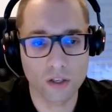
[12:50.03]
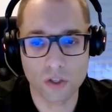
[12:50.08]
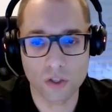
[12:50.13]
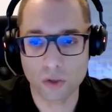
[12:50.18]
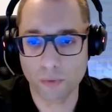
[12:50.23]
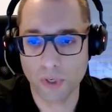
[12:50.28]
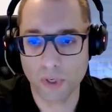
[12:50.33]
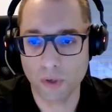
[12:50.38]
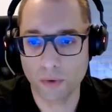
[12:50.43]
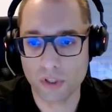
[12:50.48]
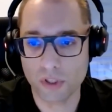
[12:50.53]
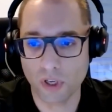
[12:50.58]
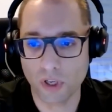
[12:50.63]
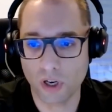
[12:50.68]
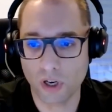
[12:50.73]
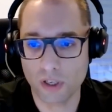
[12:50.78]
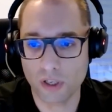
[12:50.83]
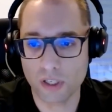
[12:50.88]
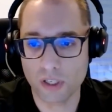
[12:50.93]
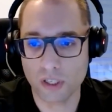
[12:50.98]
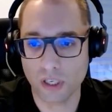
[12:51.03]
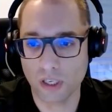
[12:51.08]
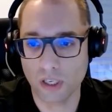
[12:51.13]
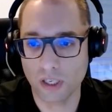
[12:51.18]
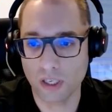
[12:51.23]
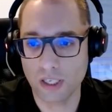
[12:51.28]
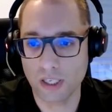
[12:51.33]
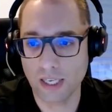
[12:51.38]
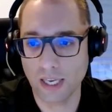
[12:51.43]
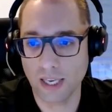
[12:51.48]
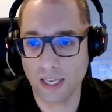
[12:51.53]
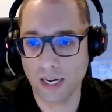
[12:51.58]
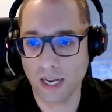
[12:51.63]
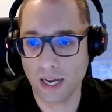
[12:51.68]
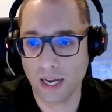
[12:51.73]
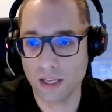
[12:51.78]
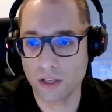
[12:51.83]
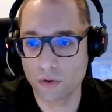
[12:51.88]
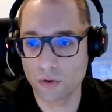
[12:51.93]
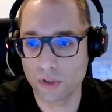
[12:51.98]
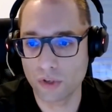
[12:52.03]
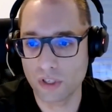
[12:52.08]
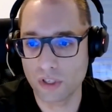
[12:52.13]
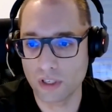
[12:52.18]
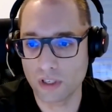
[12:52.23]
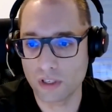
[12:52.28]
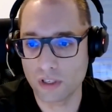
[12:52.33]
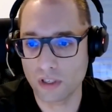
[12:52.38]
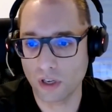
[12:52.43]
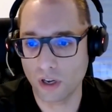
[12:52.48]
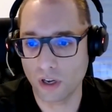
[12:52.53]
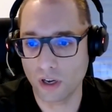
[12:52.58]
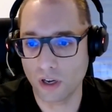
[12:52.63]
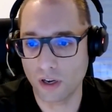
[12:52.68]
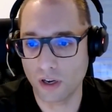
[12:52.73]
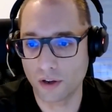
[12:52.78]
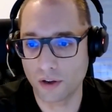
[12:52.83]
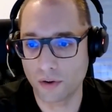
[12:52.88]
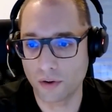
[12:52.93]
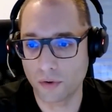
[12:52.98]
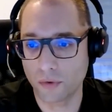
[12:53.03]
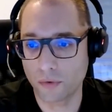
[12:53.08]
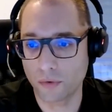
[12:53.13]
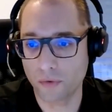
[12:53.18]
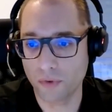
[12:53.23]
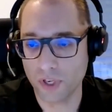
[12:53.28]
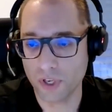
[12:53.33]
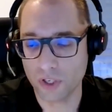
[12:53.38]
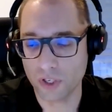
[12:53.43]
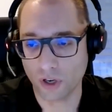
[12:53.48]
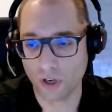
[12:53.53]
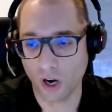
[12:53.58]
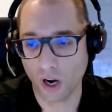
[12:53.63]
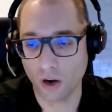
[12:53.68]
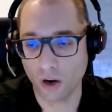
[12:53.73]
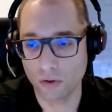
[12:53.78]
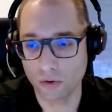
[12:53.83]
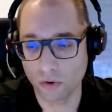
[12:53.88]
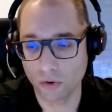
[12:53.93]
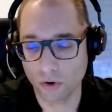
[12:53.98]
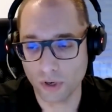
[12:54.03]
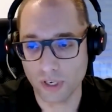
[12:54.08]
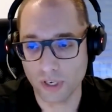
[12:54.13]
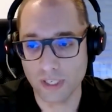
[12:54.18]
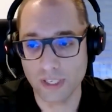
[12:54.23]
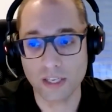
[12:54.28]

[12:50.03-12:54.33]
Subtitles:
Somebody was asking, can I use this fixture outdoor?